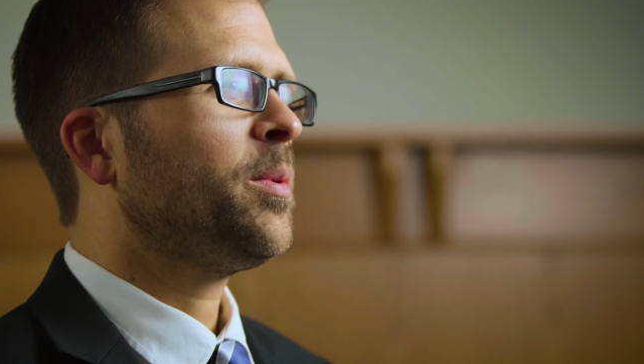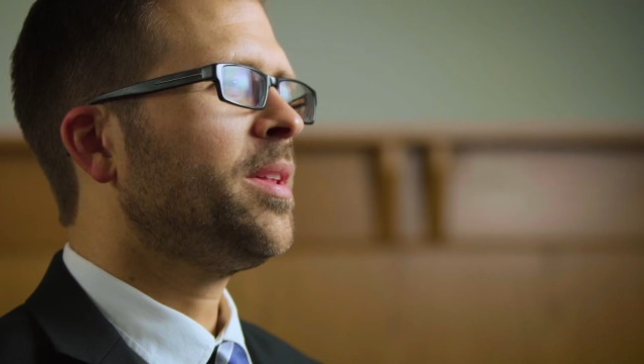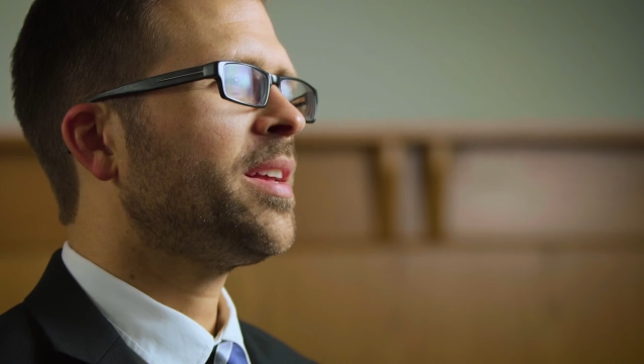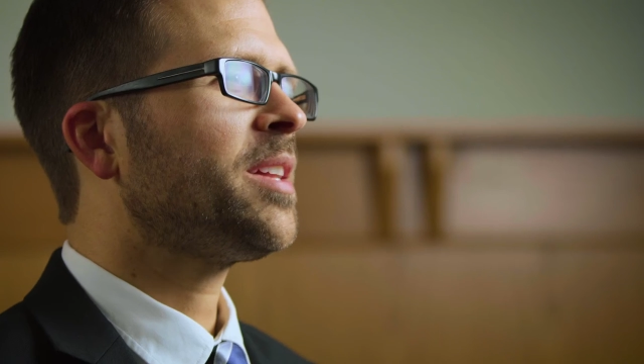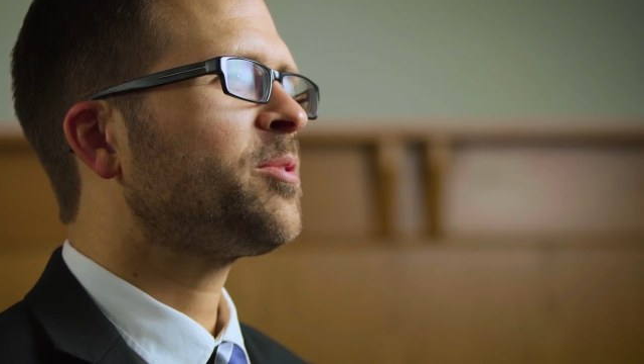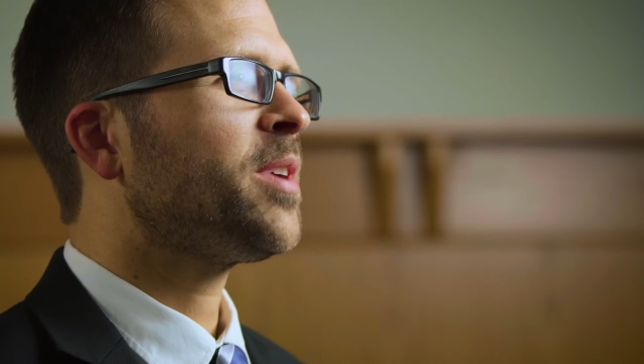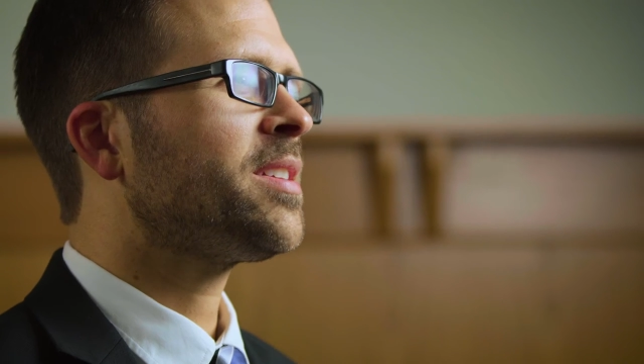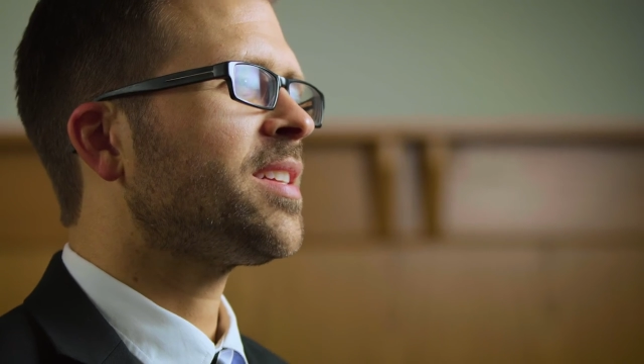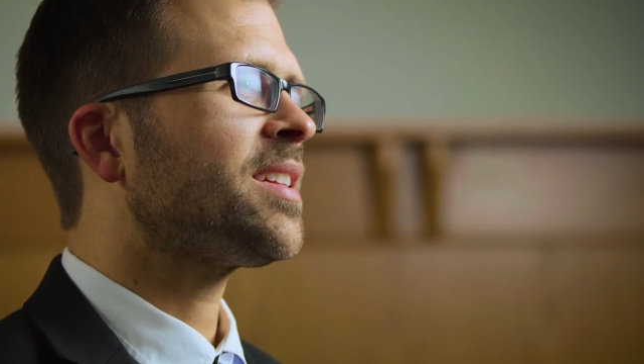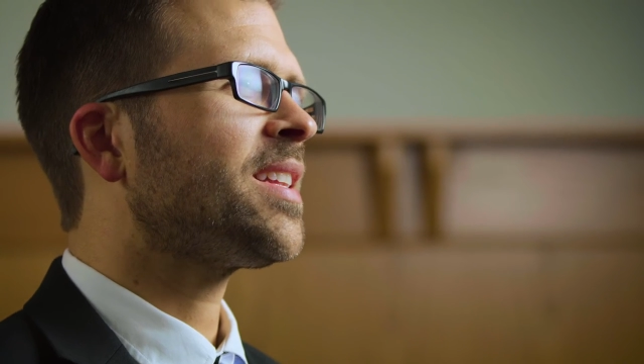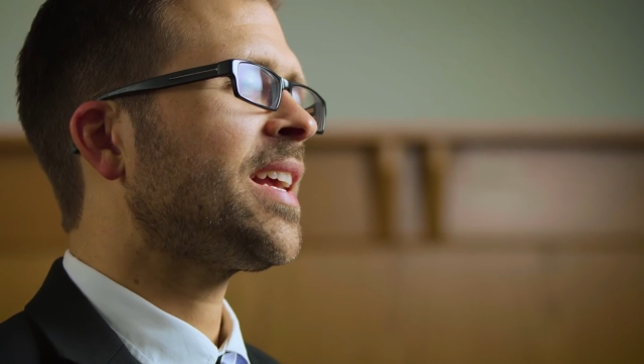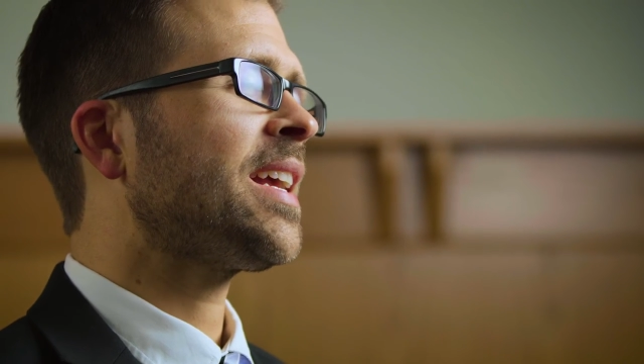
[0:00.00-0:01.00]
One of the
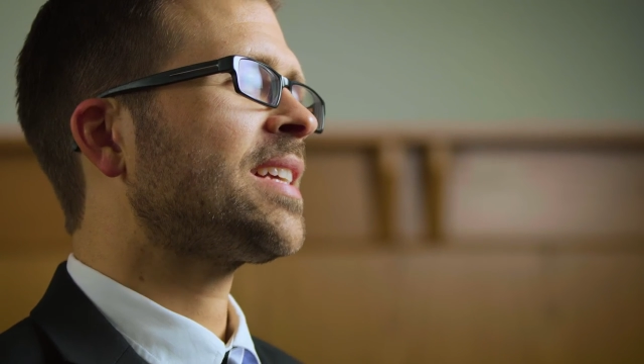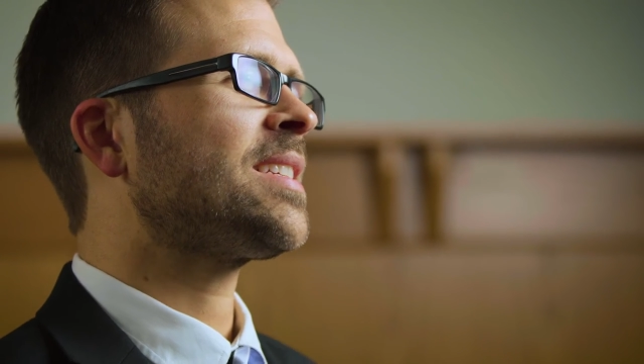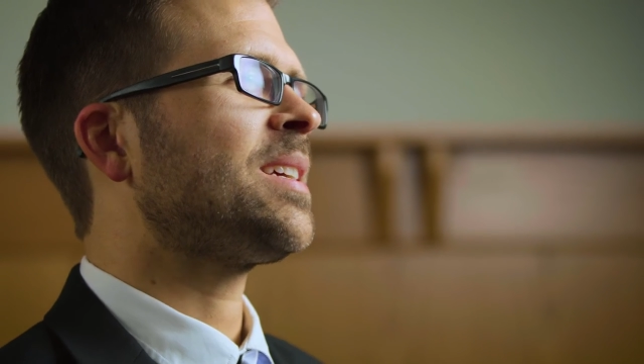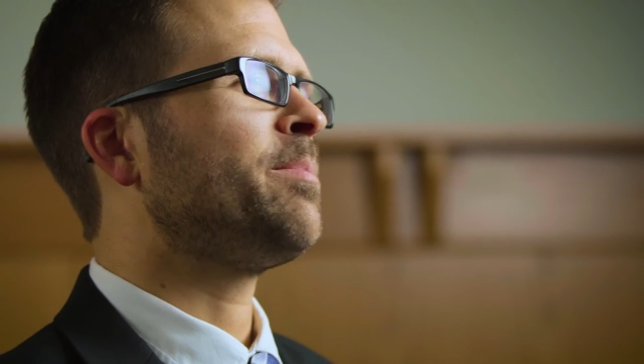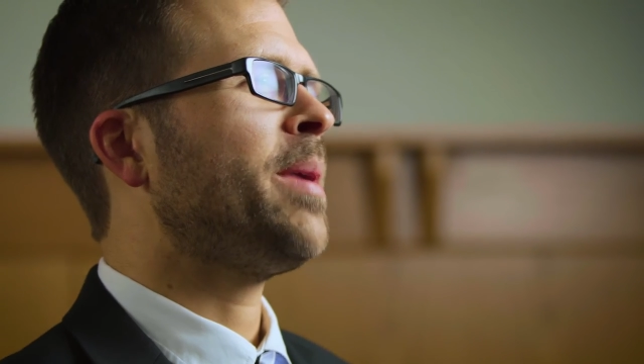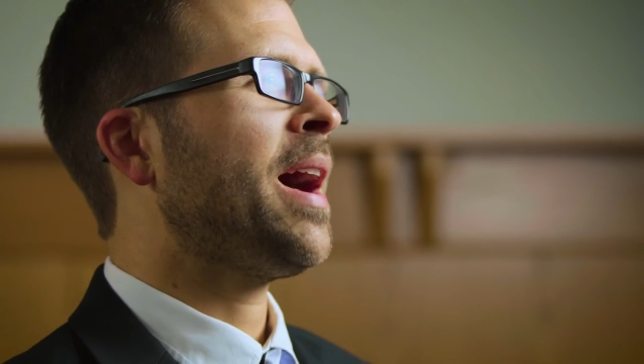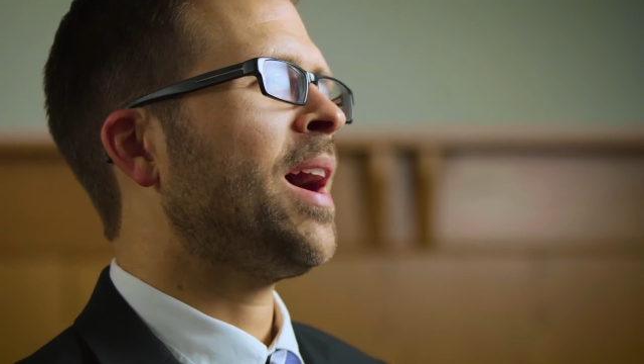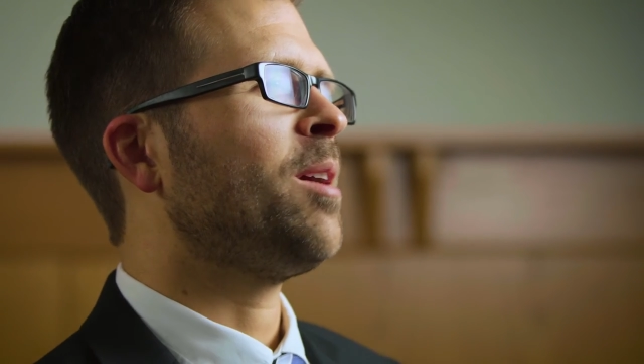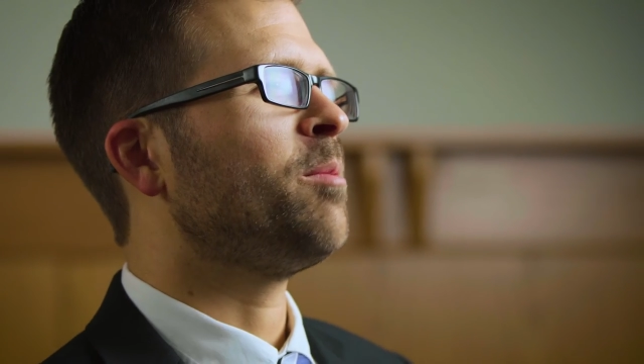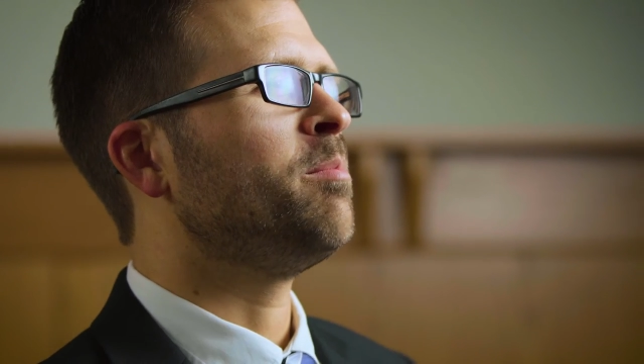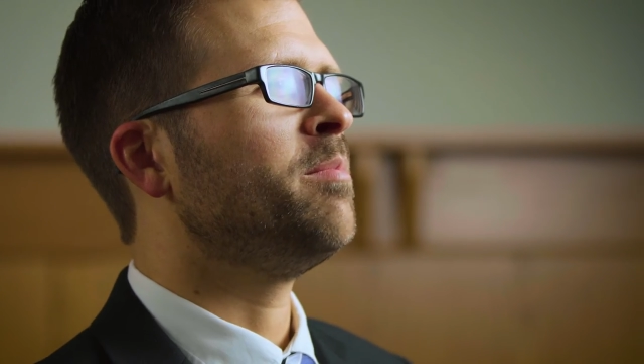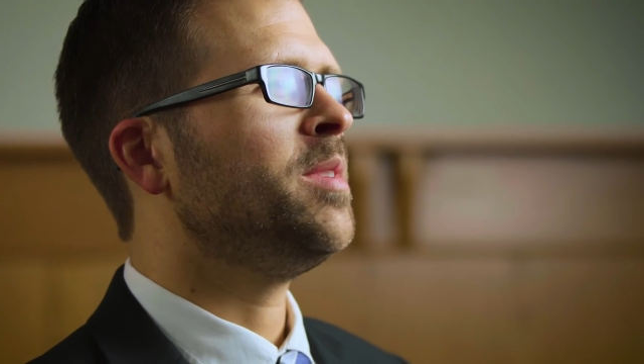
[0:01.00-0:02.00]
interesting things
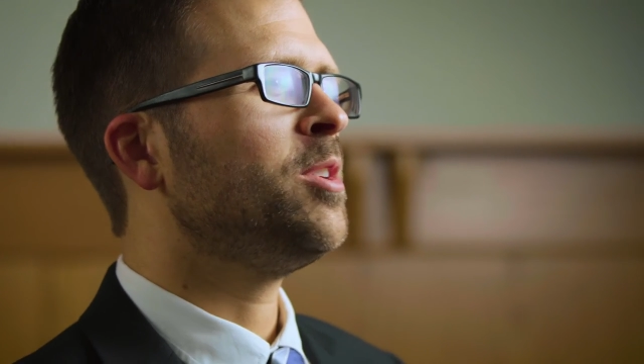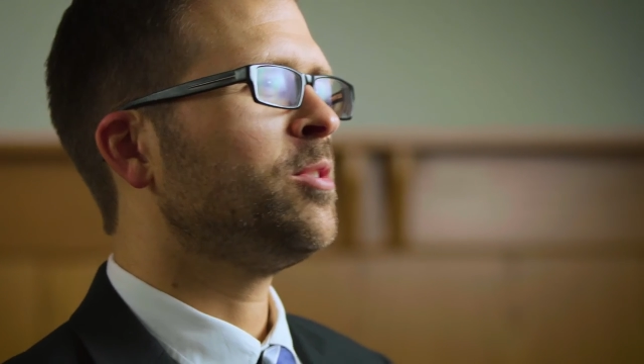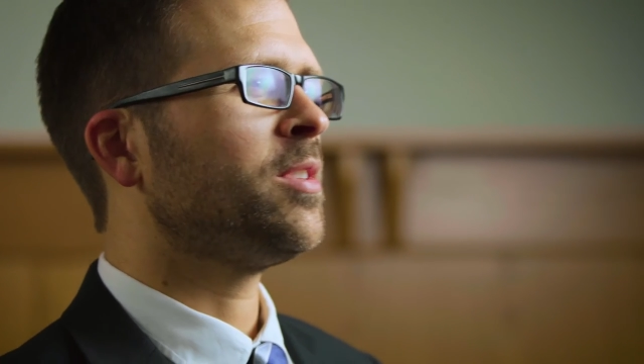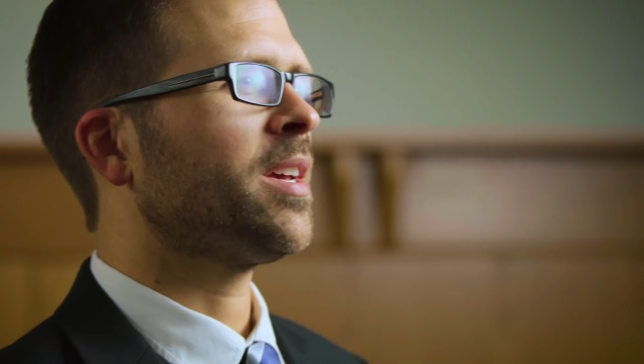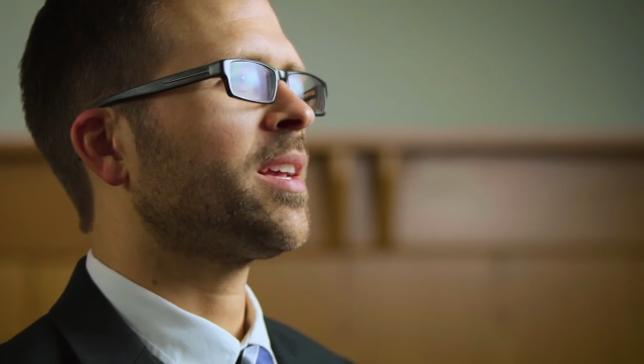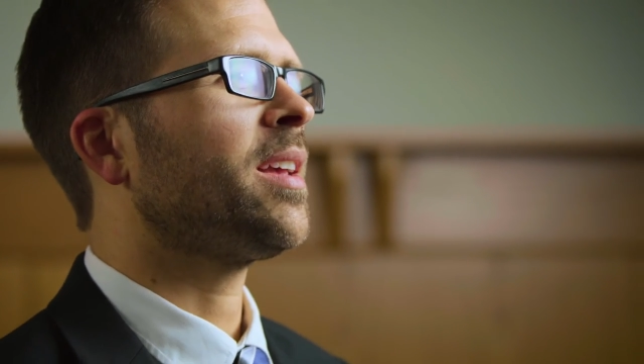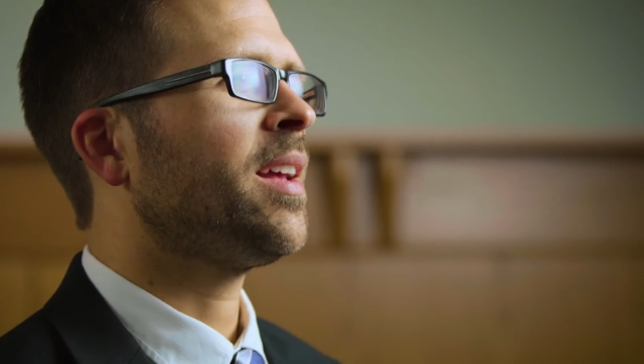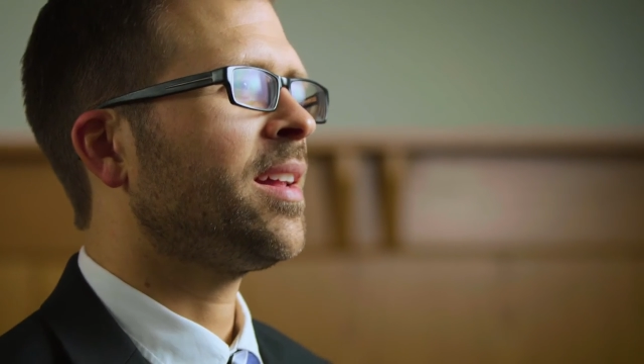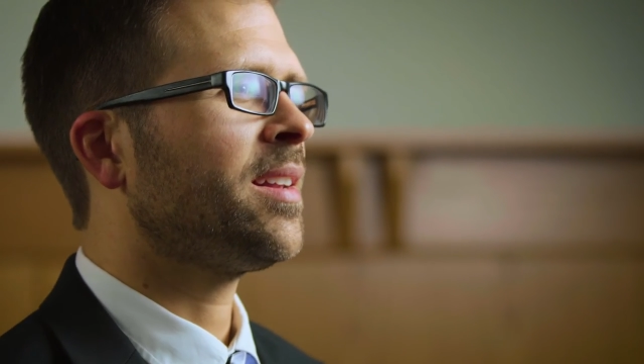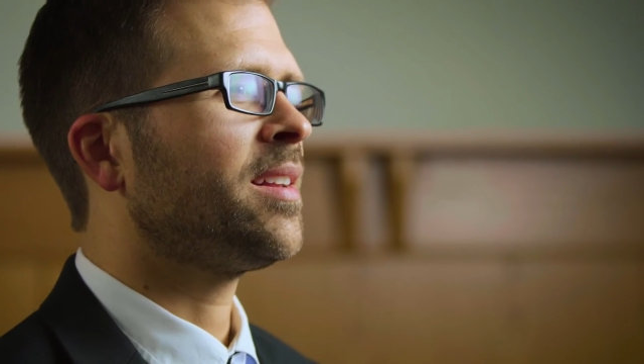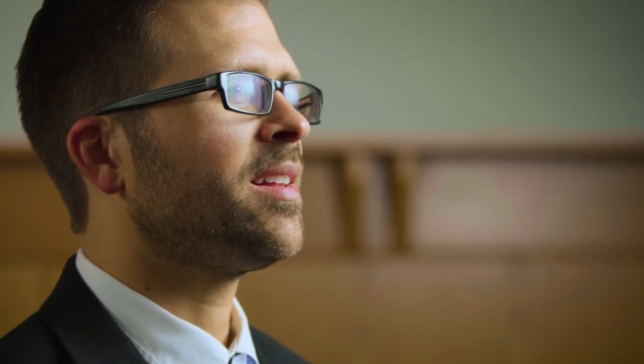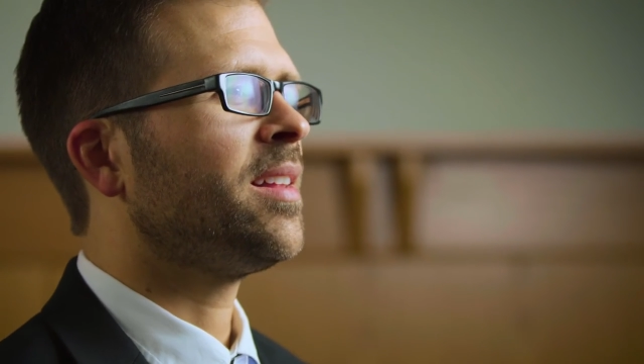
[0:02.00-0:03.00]
about music
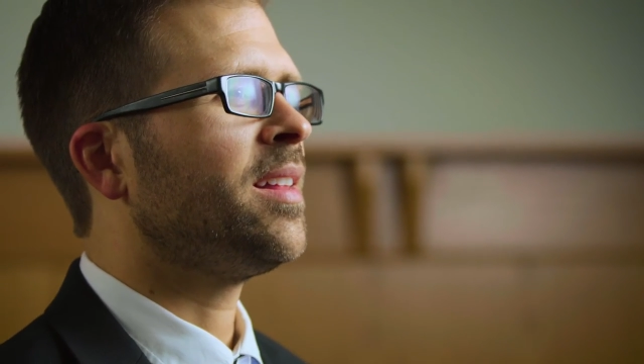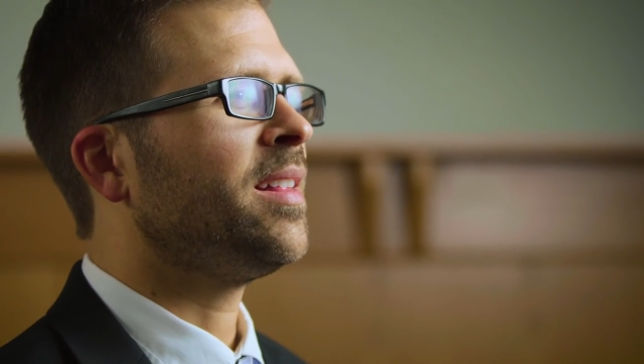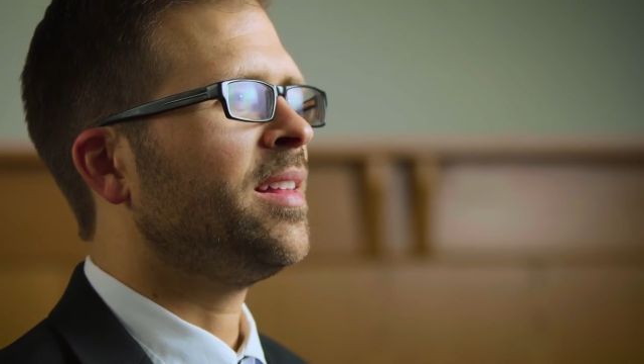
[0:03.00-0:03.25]
and